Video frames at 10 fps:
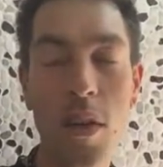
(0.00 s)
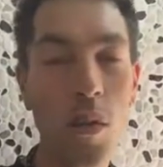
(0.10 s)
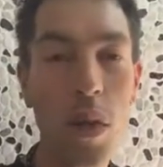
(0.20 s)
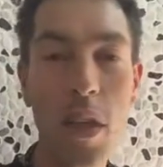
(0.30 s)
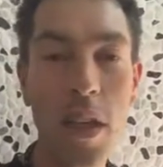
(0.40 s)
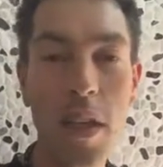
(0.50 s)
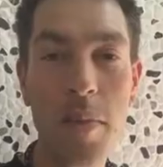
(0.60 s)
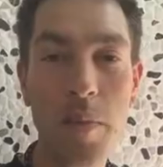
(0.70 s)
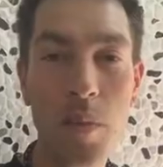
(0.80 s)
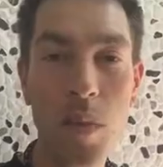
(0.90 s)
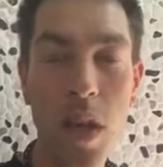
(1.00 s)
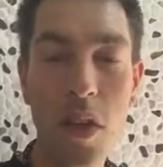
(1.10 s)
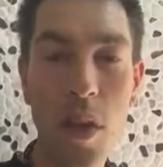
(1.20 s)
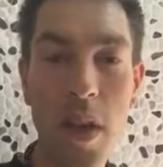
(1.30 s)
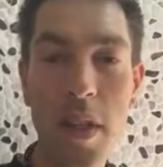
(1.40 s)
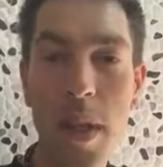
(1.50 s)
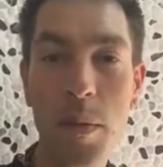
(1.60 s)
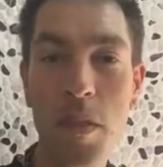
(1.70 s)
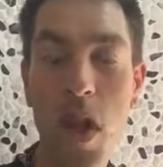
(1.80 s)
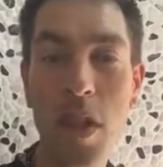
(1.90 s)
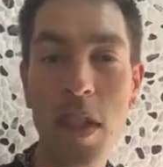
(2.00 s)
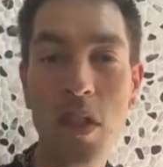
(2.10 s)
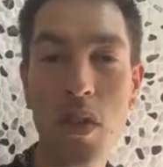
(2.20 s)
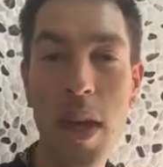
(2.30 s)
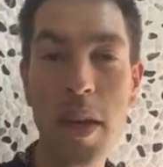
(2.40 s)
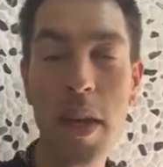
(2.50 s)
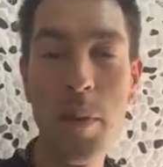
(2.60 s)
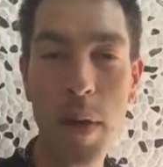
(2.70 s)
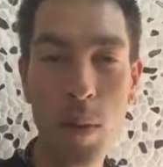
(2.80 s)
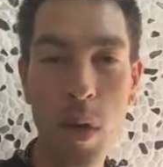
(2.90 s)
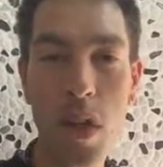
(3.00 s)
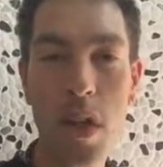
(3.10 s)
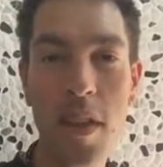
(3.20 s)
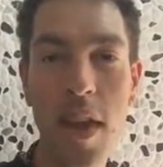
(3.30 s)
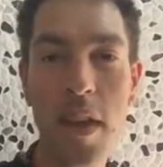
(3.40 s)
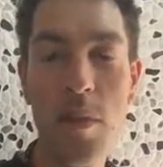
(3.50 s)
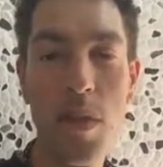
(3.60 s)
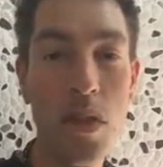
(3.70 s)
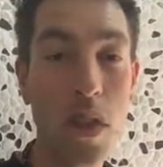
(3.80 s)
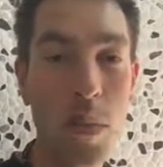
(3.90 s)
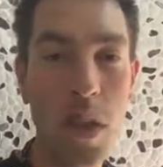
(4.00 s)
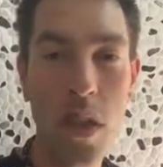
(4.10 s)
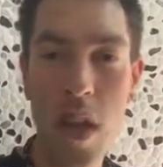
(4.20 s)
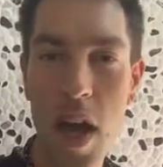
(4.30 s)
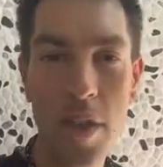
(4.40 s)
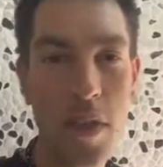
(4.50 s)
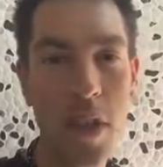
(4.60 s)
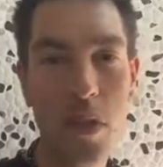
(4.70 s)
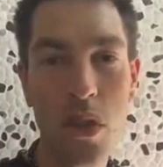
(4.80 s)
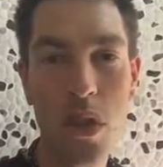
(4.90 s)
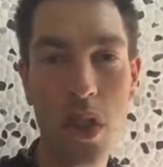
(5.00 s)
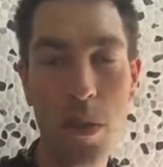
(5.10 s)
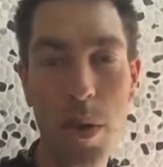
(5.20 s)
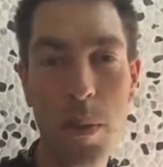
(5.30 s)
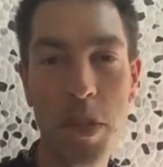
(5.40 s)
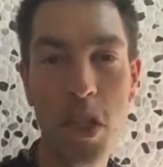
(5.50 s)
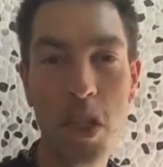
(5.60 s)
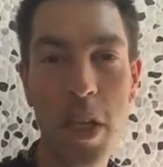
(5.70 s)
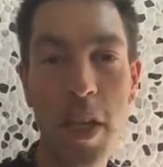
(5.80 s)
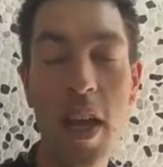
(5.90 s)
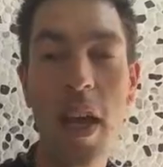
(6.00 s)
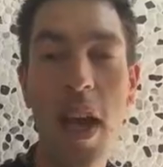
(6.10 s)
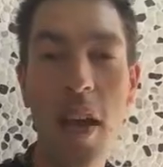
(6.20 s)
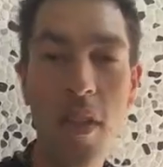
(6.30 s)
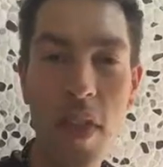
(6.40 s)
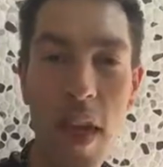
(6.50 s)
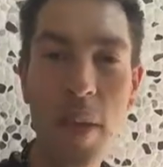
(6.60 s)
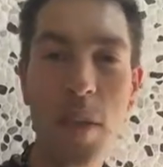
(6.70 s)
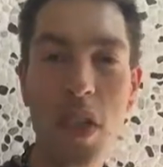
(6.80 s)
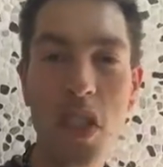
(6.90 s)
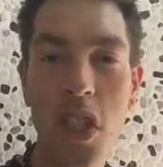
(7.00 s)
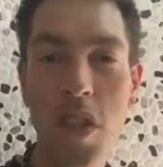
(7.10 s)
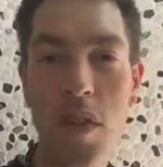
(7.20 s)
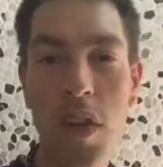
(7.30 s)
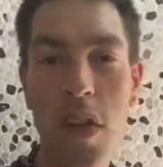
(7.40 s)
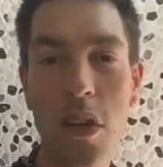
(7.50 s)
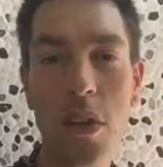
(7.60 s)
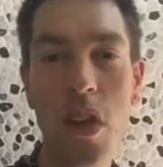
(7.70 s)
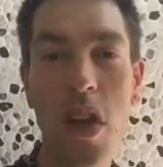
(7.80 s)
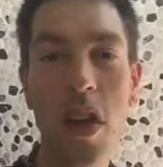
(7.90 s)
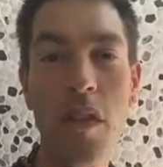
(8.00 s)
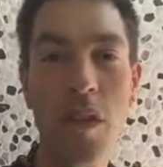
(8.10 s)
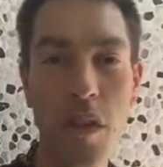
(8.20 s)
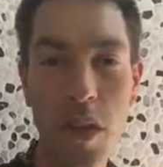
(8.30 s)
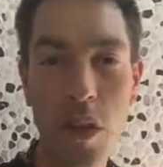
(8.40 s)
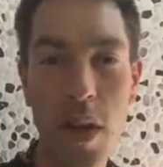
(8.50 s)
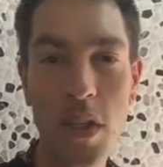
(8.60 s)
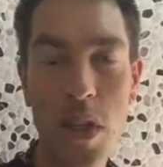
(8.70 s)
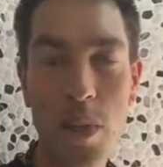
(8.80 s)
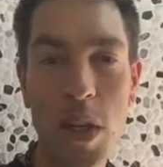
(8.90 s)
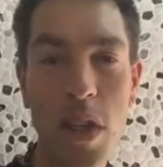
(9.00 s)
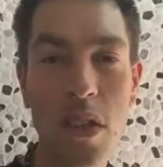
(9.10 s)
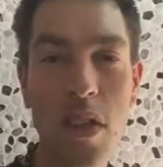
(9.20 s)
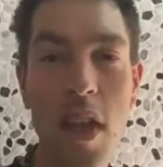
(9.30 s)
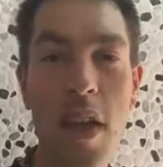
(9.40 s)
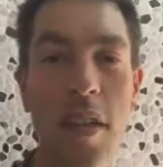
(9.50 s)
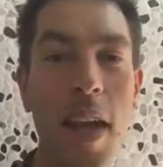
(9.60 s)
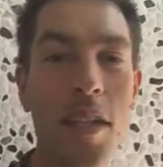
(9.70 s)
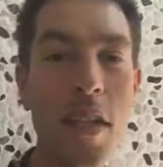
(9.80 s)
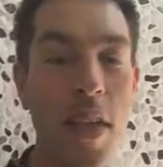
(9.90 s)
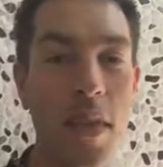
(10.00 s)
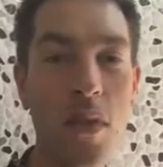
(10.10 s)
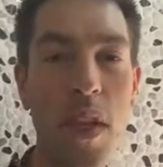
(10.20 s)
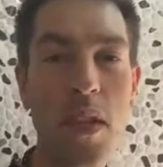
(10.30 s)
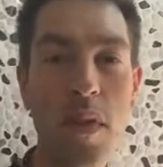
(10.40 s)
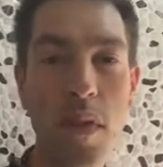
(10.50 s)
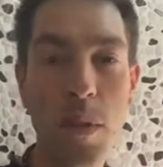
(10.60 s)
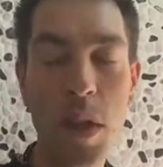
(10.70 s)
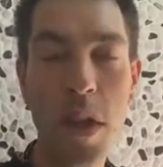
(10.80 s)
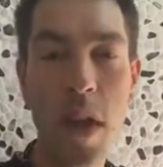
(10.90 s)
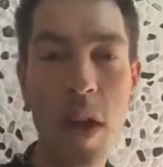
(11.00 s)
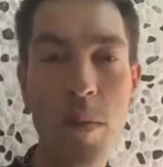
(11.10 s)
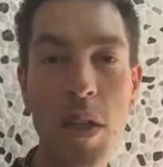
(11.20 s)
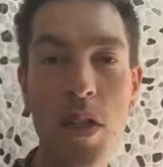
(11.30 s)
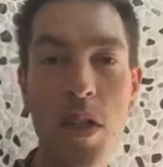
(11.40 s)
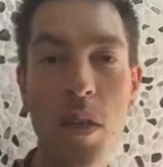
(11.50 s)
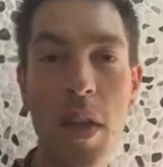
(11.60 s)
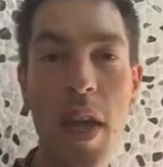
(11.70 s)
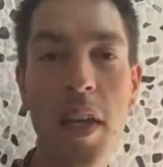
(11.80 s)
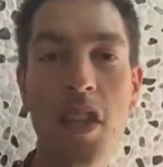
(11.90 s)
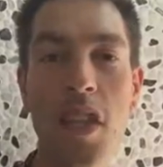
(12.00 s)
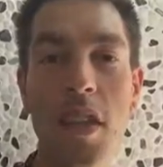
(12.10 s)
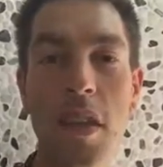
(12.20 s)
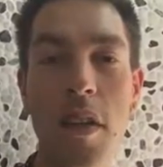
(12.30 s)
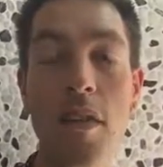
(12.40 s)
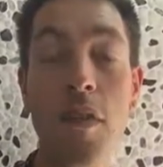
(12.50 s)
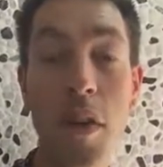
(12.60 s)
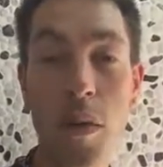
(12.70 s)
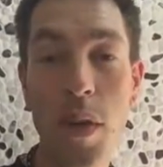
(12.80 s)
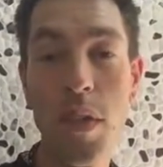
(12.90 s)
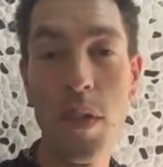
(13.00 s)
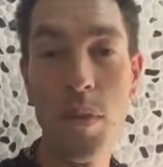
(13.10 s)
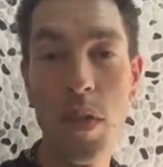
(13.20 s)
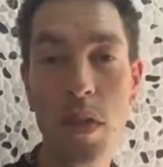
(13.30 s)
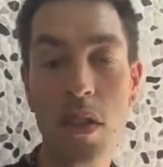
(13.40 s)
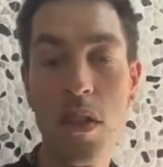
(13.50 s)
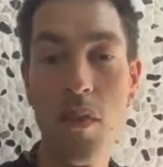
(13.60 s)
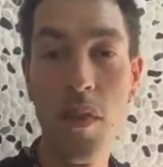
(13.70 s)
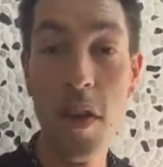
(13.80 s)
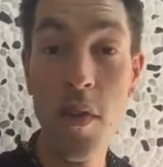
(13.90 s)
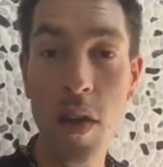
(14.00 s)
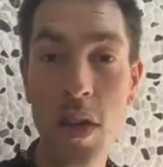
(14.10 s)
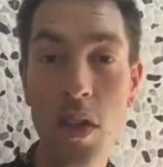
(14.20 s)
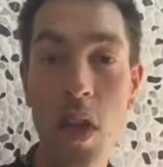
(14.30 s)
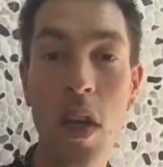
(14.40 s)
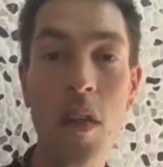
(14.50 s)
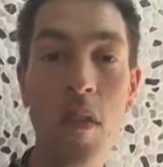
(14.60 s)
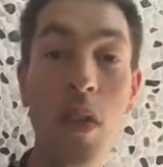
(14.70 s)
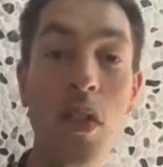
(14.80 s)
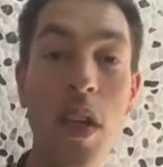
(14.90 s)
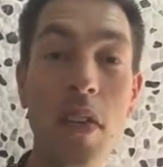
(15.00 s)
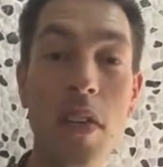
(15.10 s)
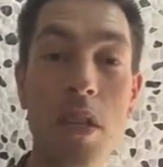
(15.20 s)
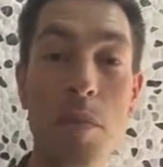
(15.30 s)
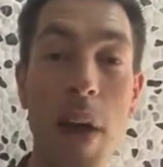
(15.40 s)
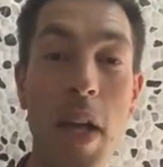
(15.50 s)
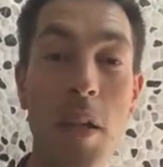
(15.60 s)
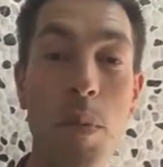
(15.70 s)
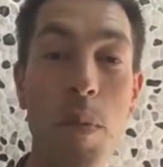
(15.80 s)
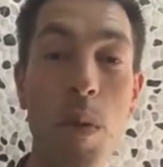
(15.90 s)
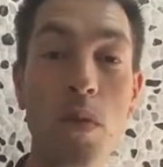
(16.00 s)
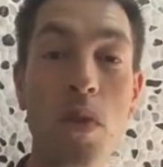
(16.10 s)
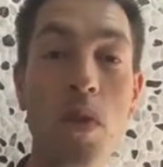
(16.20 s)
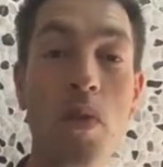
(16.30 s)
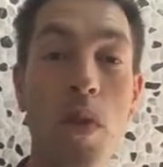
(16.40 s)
really created a table of contents for that yet, but I'm working on that. But there's going to be a lot of videos to share about petitioning. And then I'm going to share the videos on fundraising, because that's the next phase of Liberty Economy, is to engage in the fundraising business, to fundraise for citizens' ballot proposals